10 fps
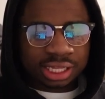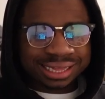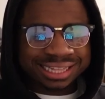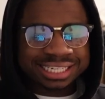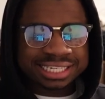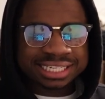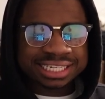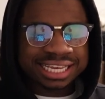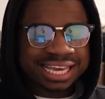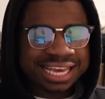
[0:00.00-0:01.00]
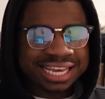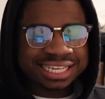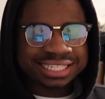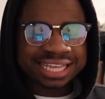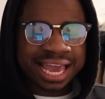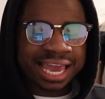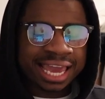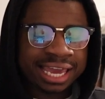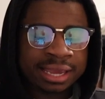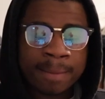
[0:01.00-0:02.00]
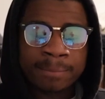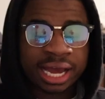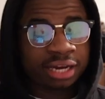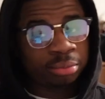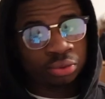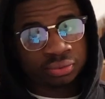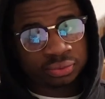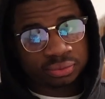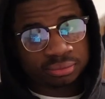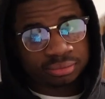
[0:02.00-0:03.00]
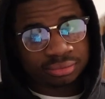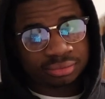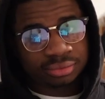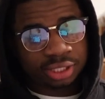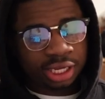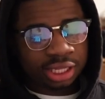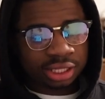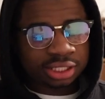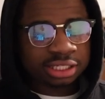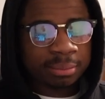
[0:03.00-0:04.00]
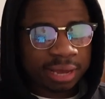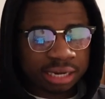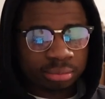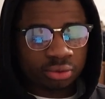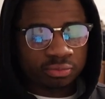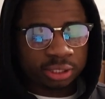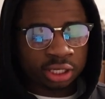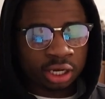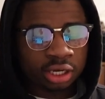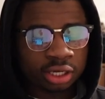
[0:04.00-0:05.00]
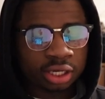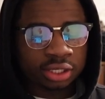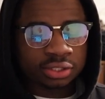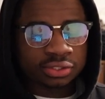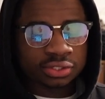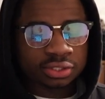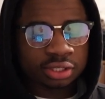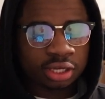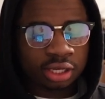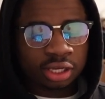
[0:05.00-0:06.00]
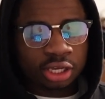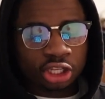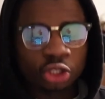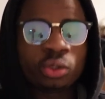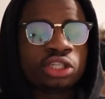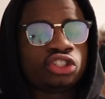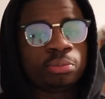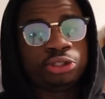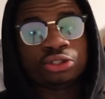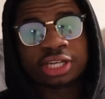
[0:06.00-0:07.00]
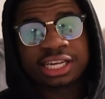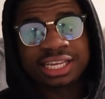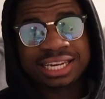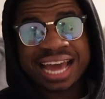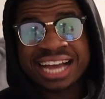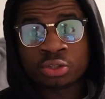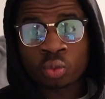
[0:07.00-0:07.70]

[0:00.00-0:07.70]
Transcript: This is a bad move. This is a bad move because you can jump your knight in as